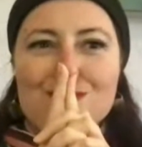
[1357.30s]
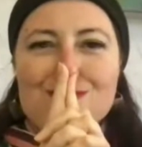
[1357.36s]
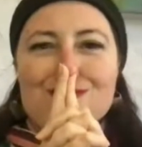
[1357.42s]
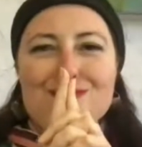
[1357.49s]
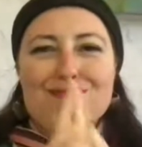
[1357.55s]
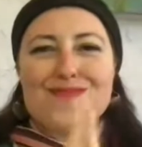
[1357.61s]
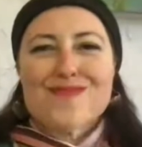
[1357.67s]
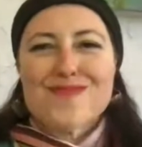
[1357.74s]

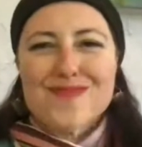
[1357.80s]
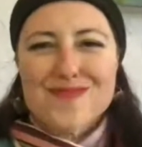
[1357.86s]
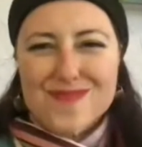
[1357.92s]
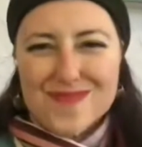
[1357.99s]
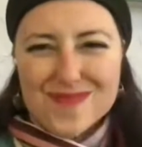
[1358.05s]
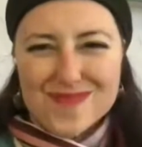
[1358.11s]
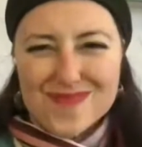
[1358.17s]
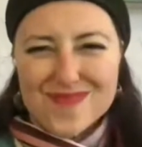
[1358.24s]
and
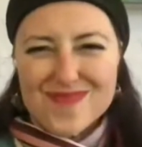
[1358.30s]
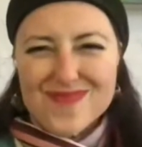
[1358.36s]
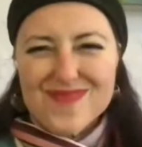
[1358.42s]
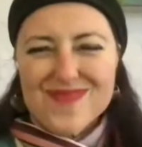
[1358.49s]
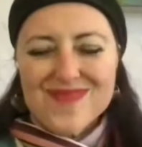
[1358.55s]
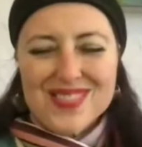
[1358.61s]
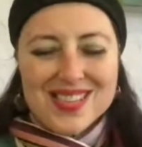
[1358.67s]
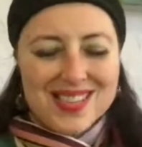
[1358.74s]

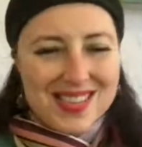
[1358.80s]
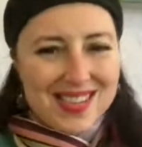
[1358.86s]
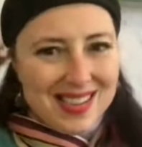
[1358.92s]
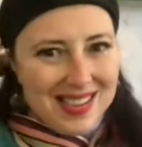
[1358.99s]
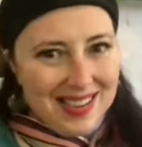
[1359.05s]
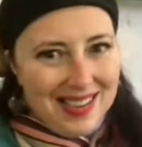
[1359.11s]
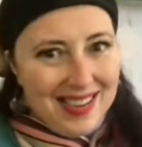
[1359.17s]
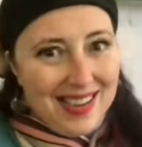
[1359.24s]

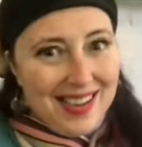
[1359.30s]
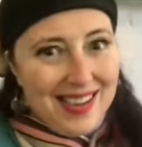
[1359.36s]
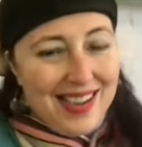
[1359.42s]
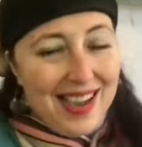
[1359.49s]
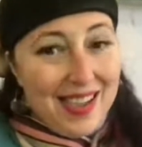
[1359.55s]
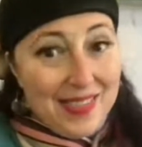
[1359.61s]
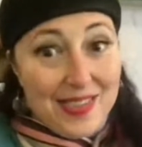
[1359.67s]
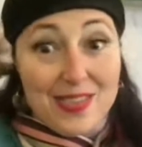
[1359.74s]

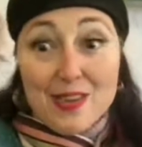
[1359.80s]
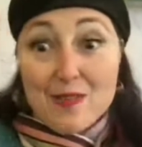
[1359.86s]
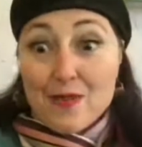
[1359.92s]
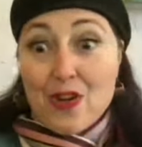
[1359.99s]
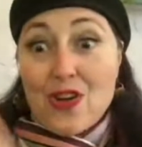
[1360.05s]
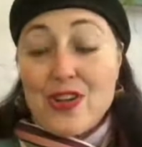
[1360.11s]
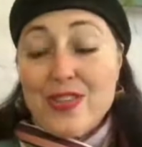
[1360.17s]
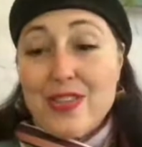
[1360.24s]
then they
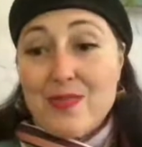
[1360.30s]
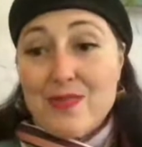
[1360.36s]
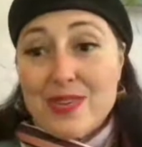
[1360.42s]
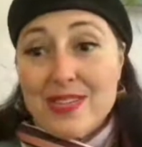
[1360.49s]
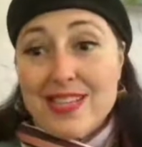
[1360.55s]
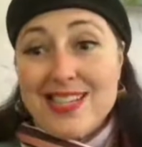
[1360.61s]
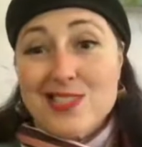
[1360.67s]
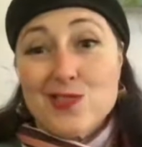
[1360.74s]
fall and they
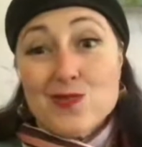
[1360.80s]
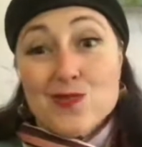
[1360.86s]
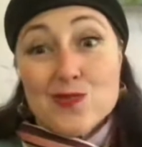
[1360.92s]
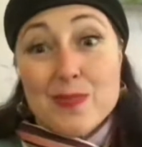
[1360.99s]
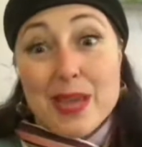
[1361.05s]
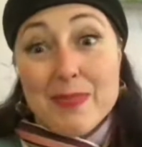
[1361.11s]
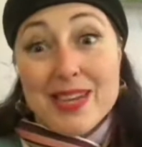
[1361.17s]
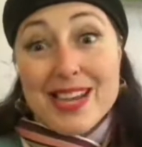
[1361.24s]
realize, oh,
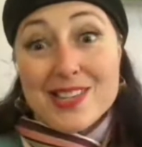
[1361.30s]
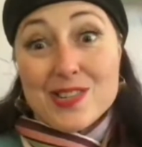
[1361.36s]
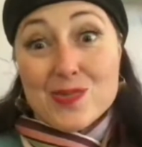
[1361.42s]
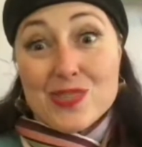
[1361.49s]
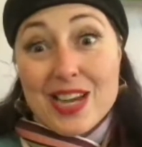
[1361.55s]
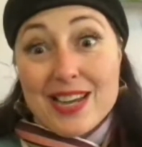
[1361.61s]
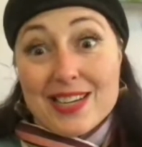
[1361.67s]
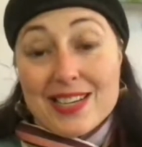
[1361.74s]
maybe I
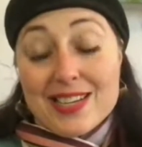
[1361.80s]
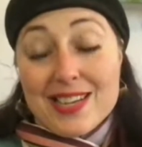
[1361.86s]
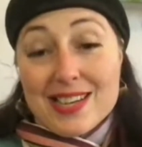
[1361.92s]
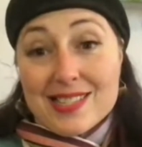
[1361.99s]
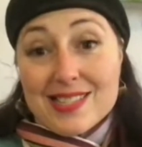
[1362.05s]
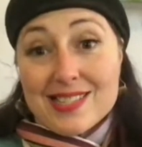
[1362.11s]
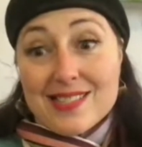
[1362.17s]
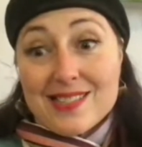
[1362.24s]
don't got it
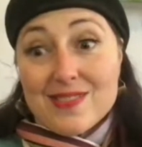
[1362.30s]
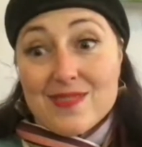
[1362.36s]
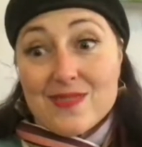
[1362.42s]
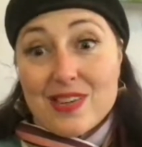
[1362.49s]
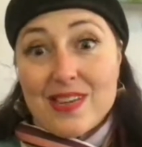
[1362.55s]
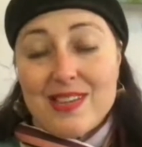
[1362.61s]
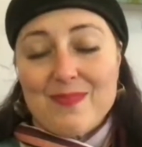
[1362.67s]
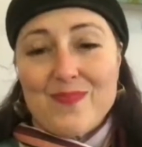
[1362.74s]
yet,
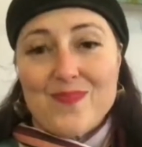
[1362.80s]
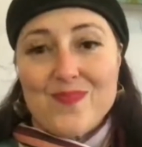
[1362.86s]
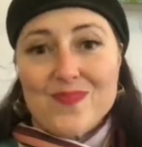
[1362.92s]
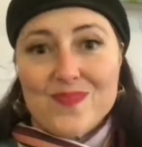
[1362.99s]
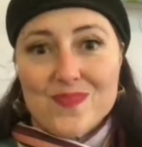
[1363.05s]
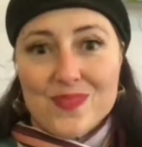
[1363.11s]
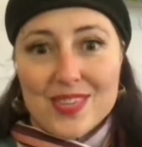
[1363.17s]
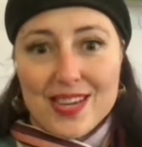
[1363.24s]
right?
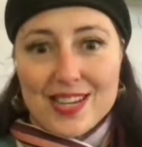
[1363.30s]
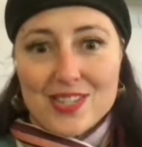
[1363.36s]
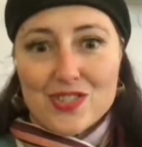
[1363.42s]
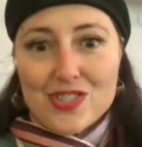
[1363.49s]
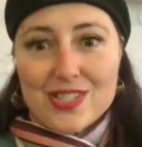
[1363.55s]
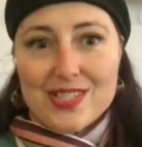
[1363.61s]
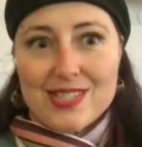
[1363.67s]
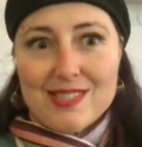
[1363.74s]

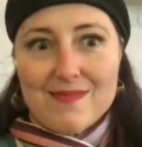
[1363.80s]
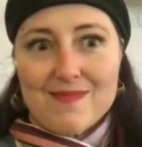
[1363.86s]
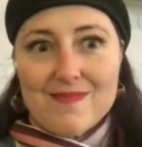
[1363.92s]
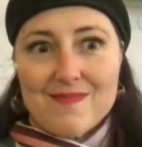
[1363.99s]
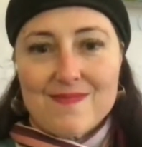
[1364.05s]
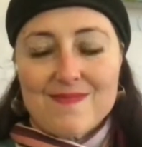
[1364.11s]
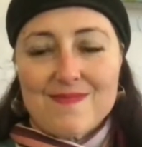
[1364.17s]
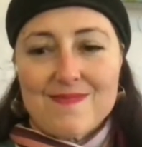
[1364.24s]
Conscious
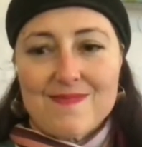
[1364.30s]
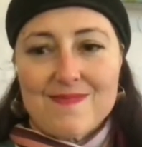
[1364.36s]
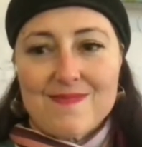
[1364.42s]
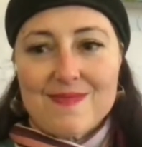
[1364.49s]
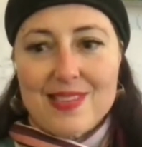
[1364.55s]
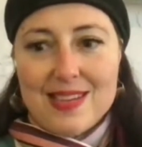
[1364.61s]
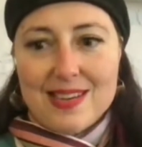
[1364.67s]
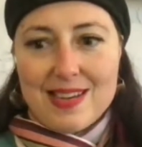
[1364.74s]

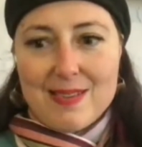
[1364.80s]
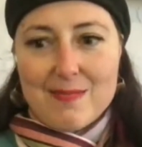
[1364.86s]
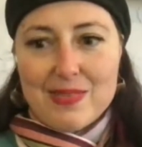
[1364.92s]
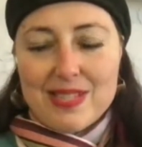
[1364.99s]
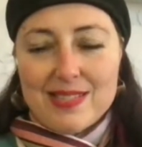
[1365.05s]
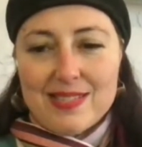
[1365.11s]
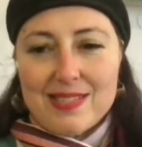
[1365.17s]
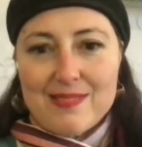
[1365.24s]

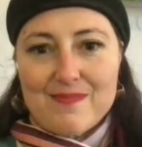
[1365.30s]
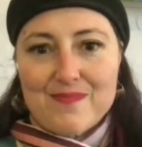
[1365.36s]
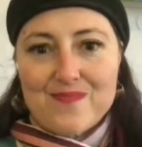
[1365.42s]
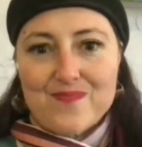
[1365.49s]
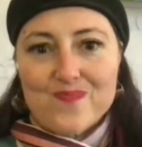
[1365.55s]
incompetence.